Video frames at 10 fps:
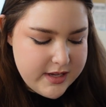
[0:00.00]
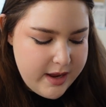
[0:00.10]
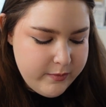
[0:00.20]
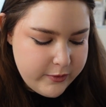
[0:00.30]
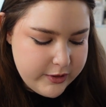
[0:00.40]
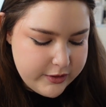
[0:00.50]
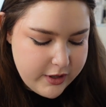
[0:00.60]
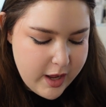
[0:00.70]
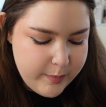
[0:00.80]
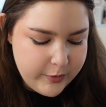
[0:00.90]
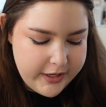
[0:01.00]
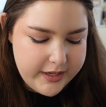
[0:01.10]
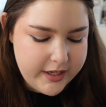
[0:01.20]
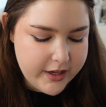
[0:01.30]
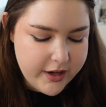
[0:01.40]
time for a little
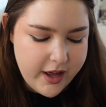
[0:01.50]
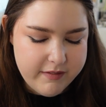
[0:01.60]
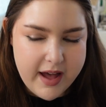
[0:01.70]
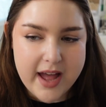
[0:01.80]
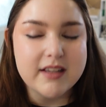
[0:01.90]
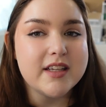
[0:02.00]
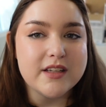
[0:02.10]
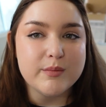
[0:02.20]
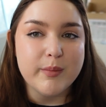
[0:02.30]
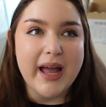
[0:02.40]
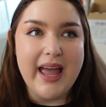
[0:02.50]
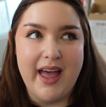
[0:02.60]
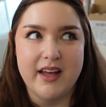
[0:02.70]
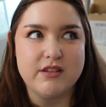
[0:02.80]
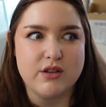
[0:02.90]
upgrade here. I've had that. My
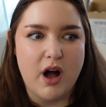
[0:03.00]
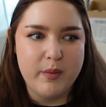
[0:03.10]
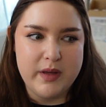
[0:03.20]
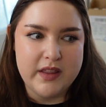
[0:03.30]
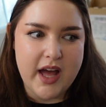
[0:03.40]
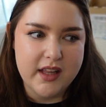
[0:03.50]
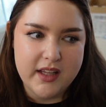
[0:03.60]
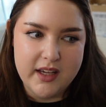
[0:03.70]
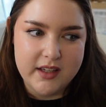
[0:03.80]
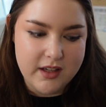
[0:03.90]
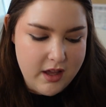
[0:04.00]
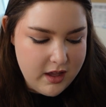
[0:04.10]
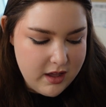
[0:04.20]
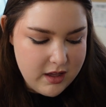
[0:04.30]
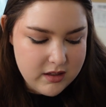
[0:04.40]
ex got me that like
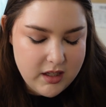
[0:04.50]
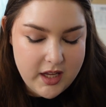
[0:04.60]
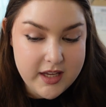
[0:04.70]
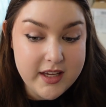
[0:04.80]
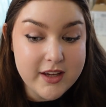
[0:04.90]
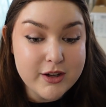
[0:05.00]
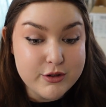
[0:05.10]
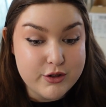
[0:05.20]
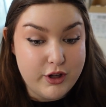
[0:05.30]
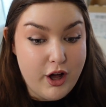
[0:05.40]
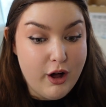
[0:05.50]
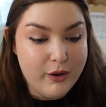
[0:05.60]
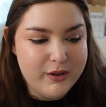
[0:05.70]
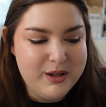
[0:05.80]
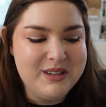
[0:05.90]
years ago.